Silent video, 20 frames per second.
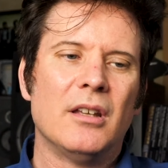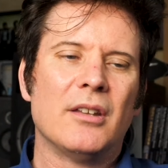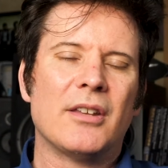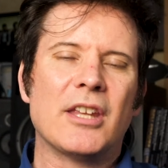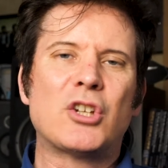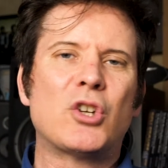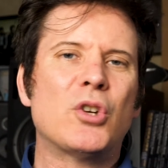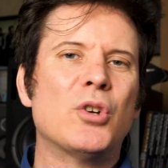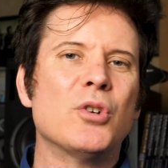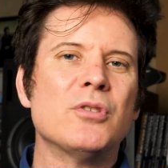
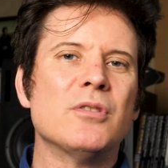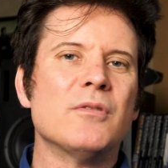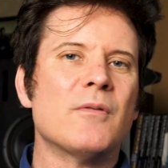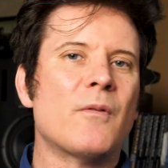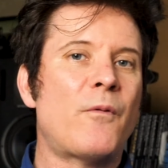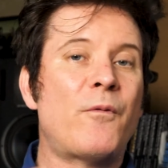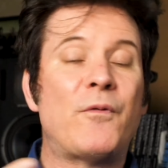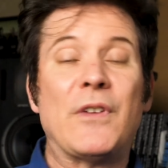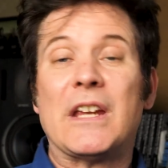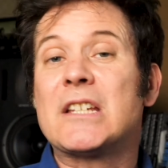they
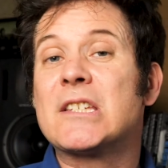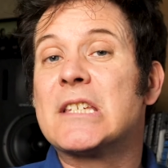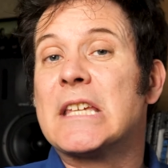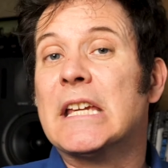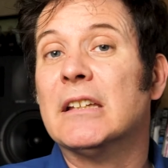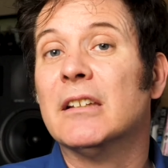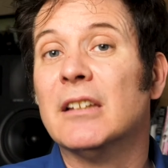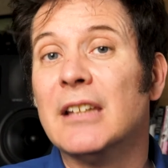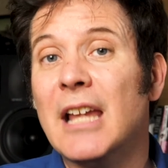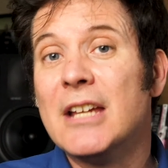couldn't fix
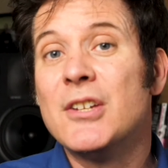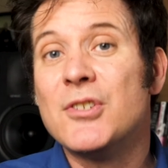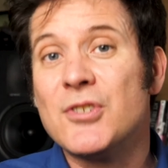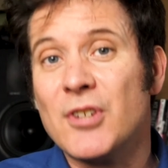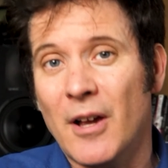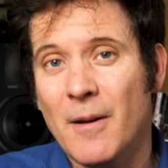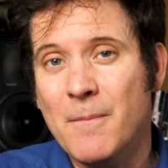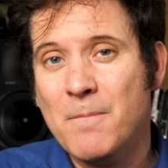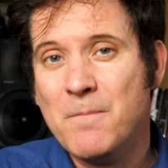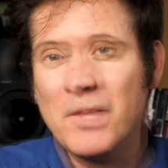it
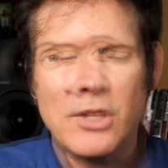later.